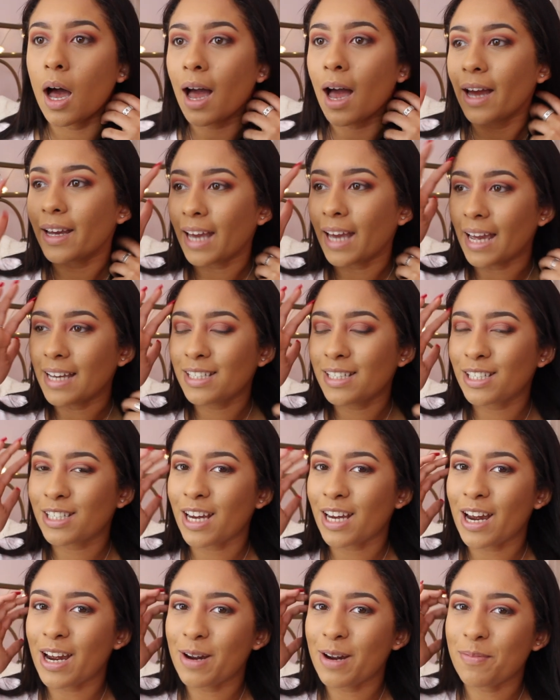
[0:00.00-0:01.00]
Okay,
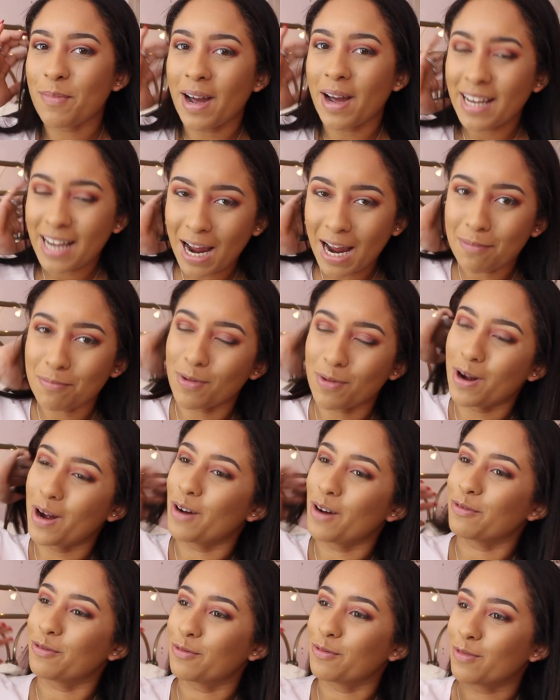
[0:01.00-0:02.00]
so my
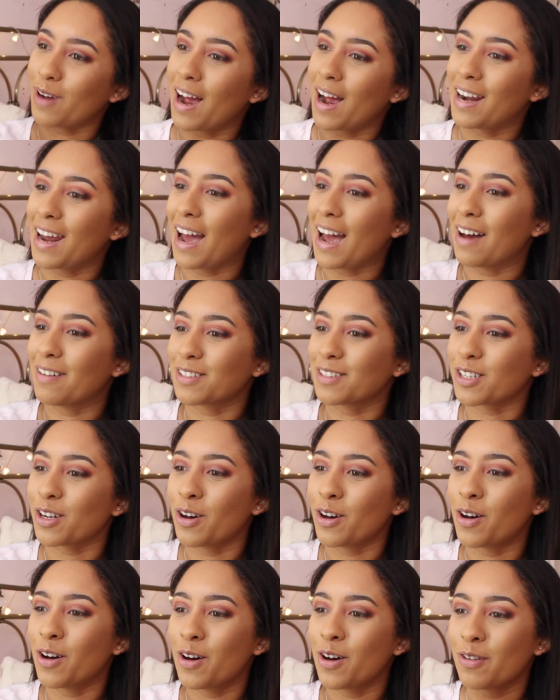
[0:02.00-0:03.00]
camera ran out
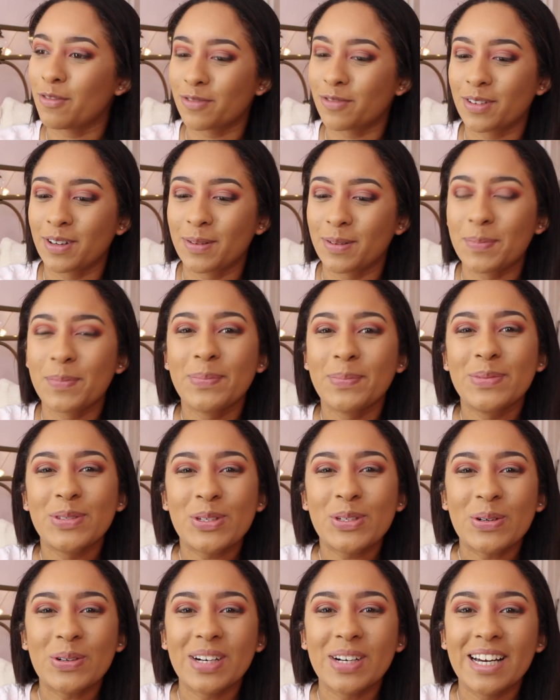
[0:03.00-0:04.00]
of
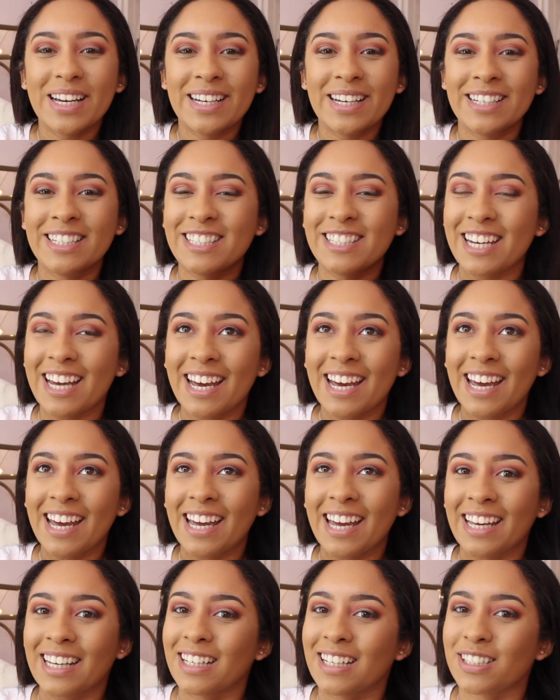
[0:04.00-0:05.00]
storage,
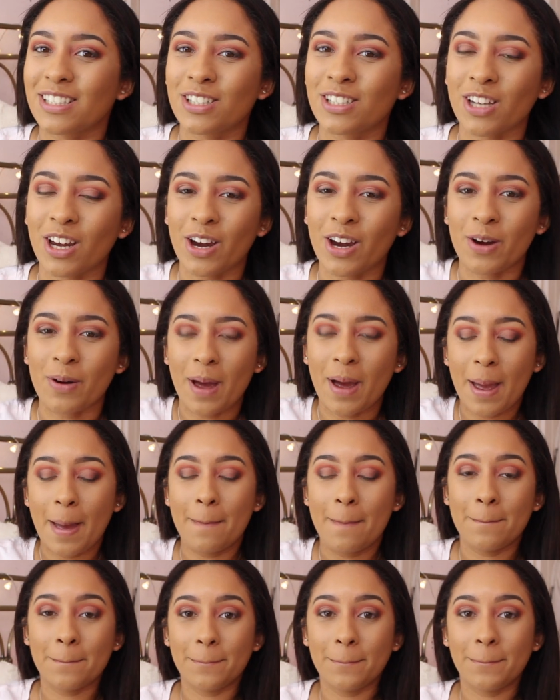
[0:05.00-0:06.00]
yay! So
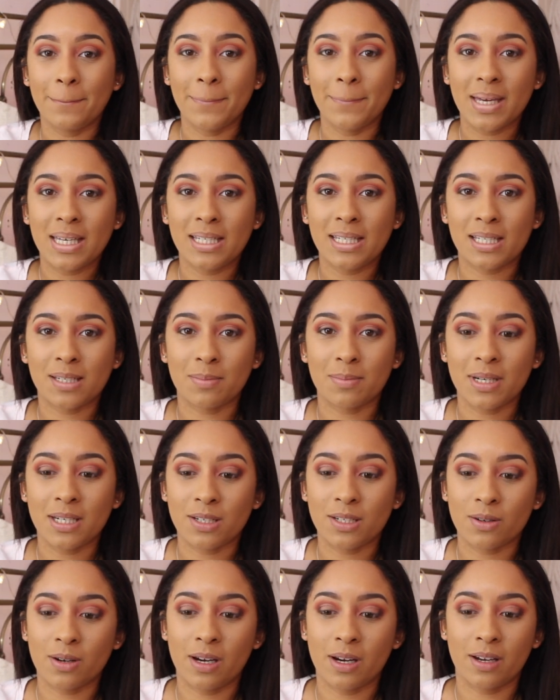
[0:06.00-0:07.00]
it missed me
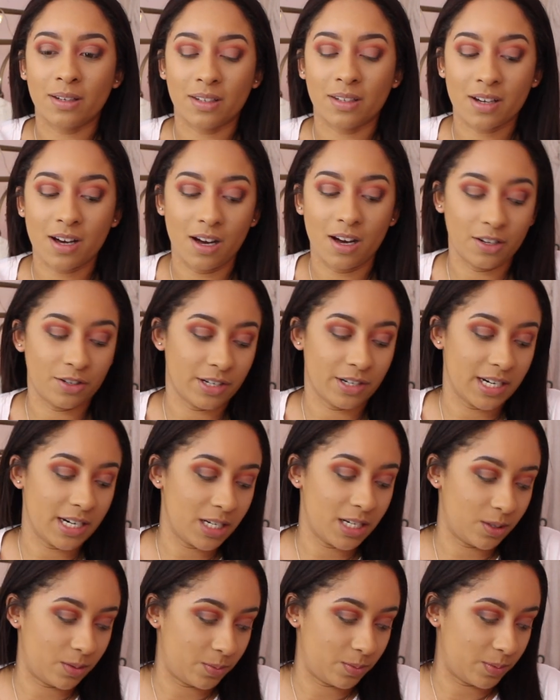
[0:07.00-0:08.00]
doing the cut
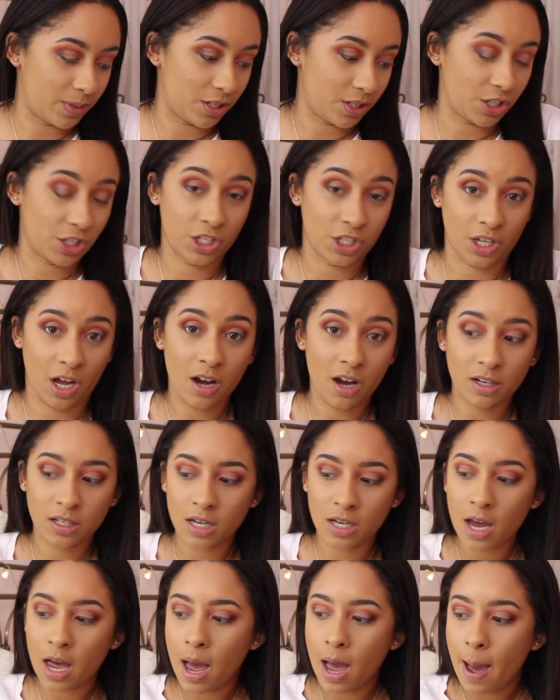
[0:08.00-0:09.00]
crease, which
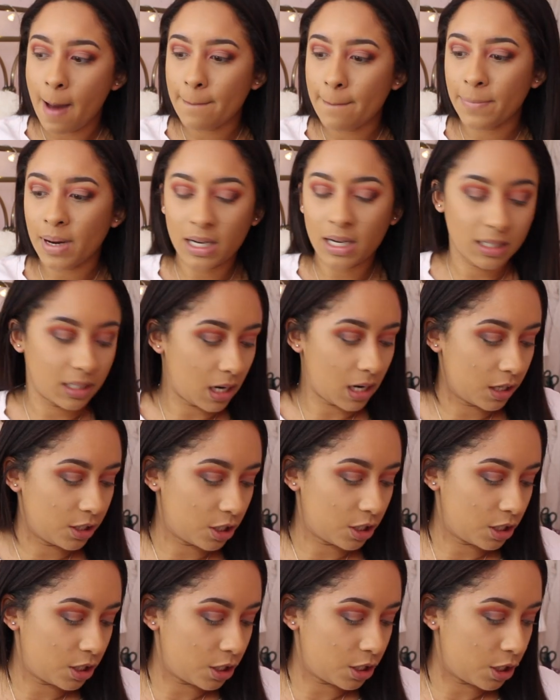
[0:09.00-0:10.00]
sucked. But I
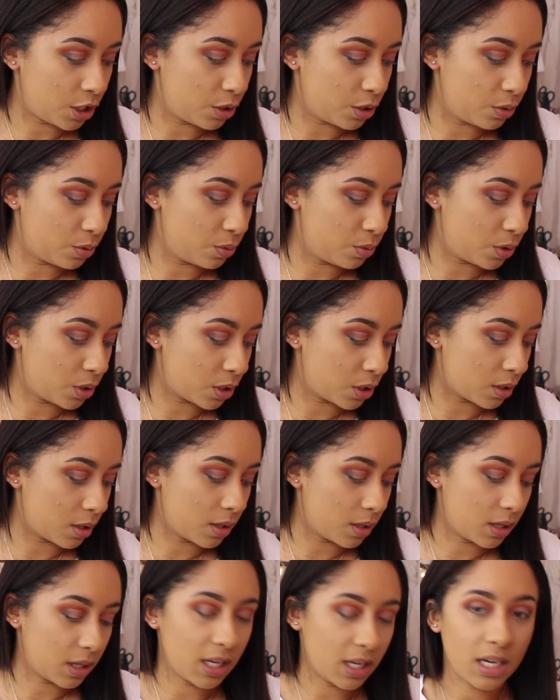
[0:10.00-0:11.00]
just used
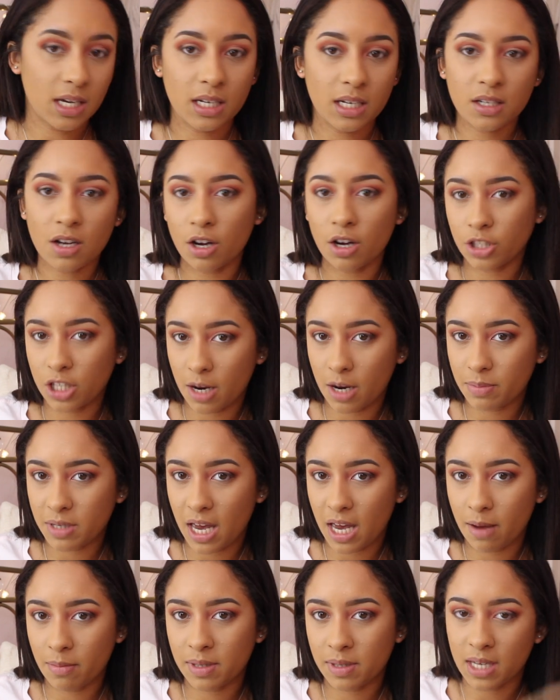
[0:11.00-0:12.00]
the Tarte Shape
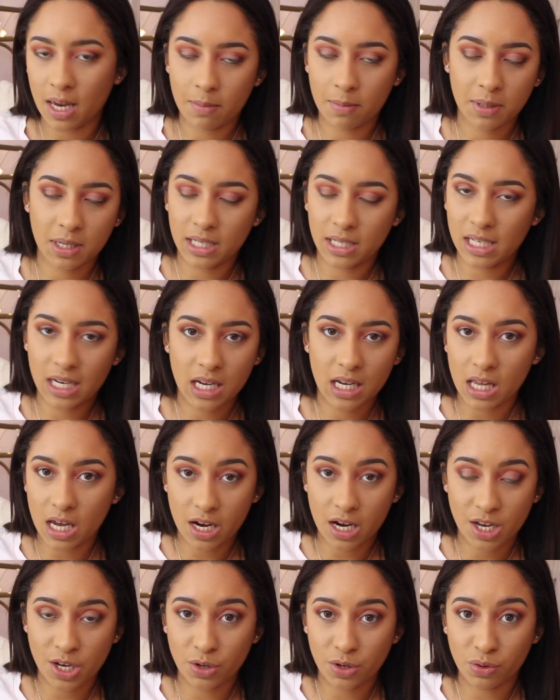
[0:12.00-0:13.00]
Tape, same concealer that
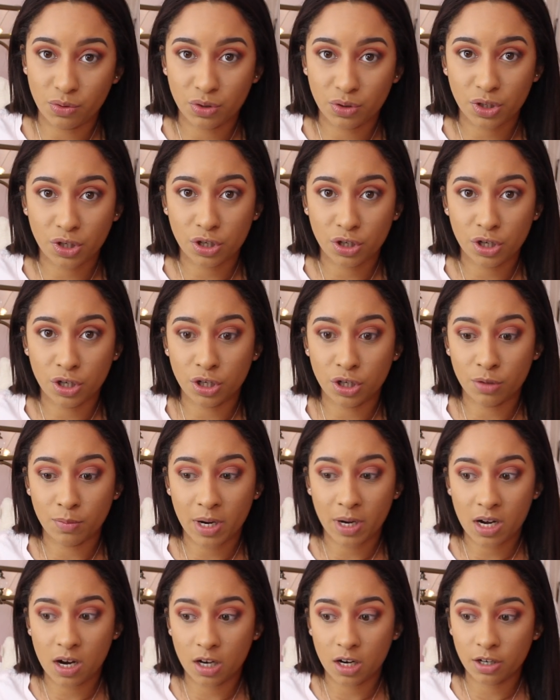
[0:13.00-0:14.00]
I used to do
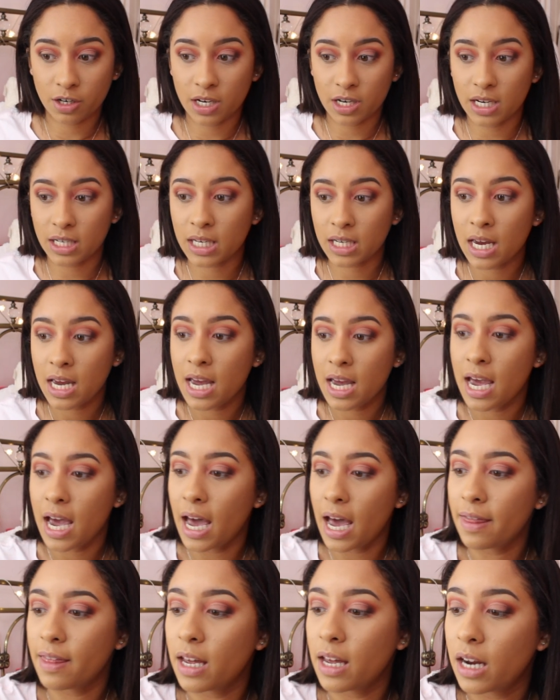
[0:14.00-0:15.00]
my cut crease.
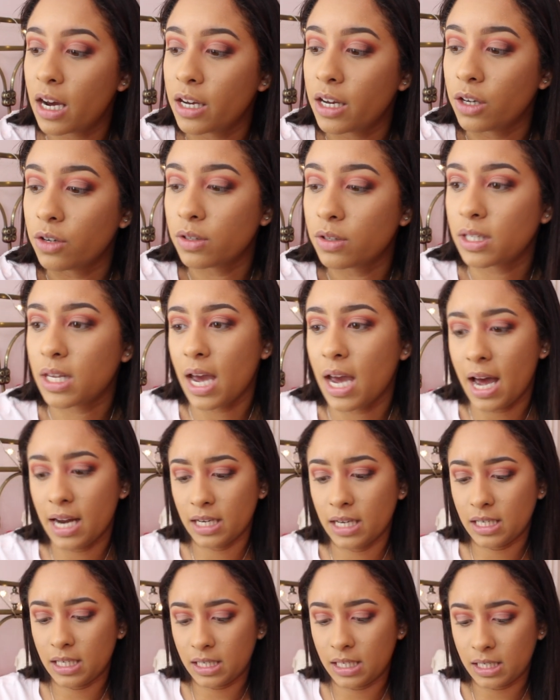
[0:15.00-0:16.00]
And then I used the
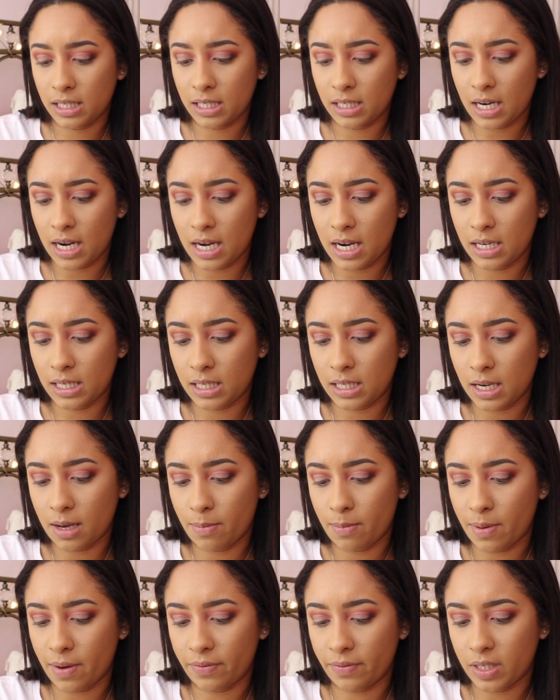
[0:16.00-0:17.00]
Anastasia
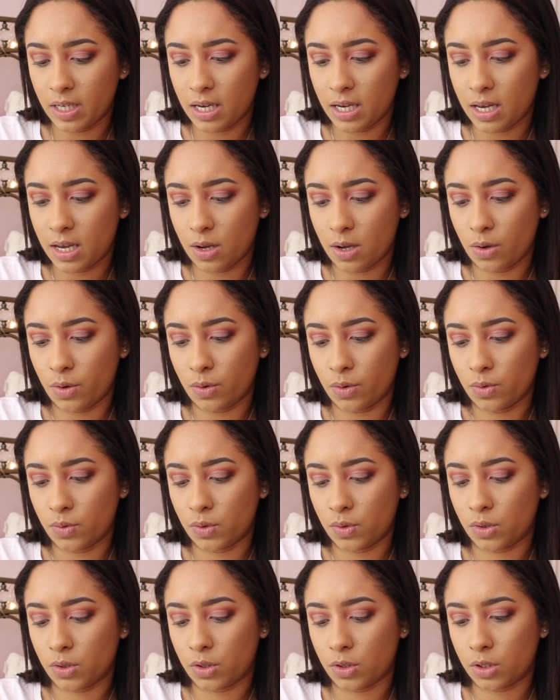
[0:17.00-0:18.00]
Beverly
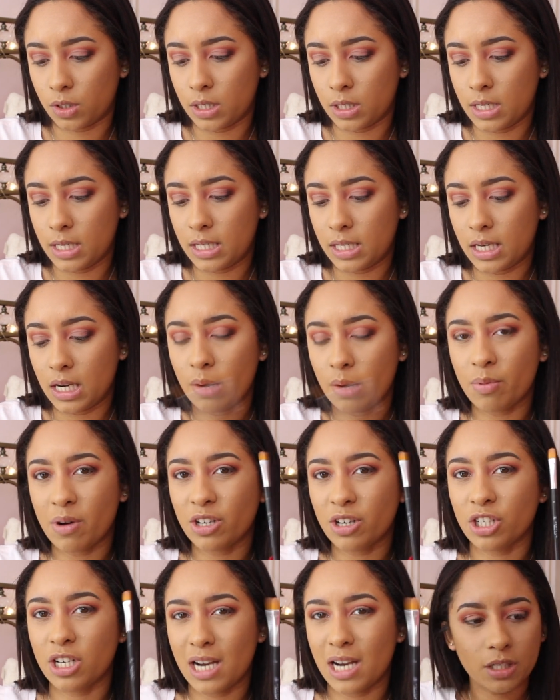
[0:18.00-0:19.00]
Hills concealer
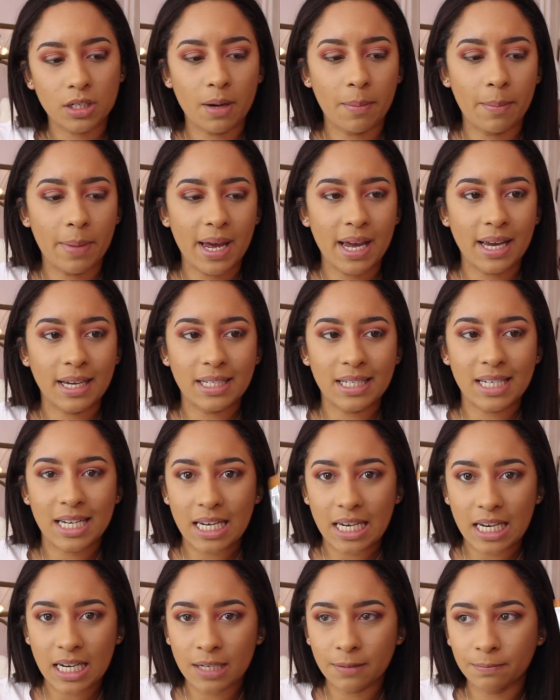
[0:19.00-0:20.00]
brush in number
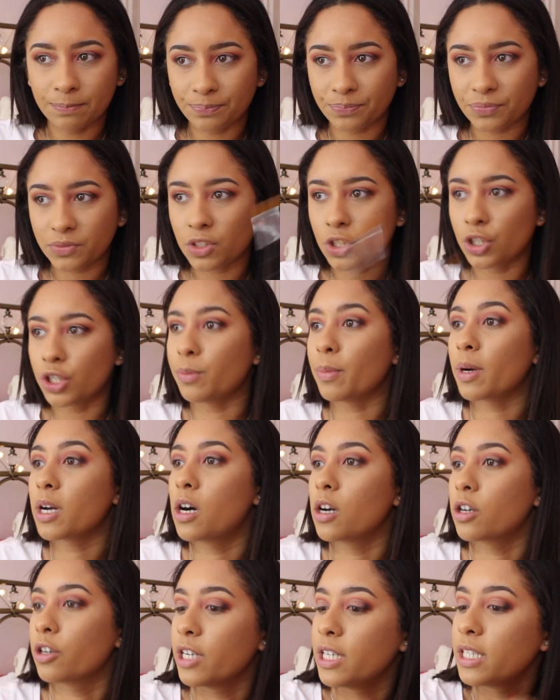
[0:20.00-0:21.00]
18 to do my
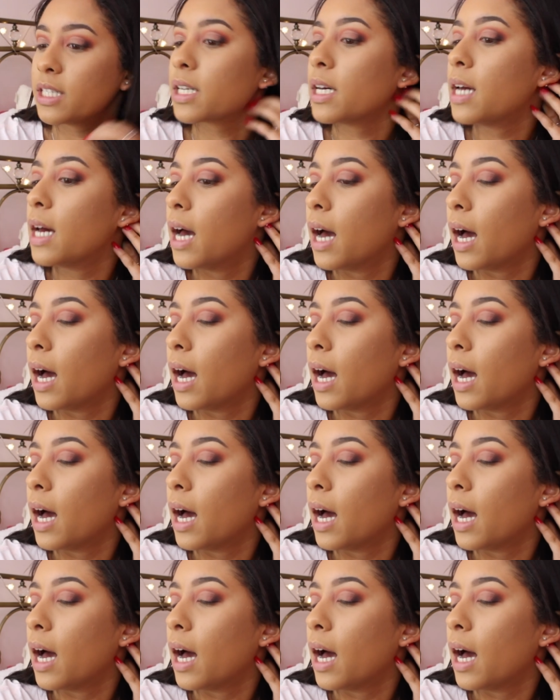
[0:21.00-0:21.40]
cut crease.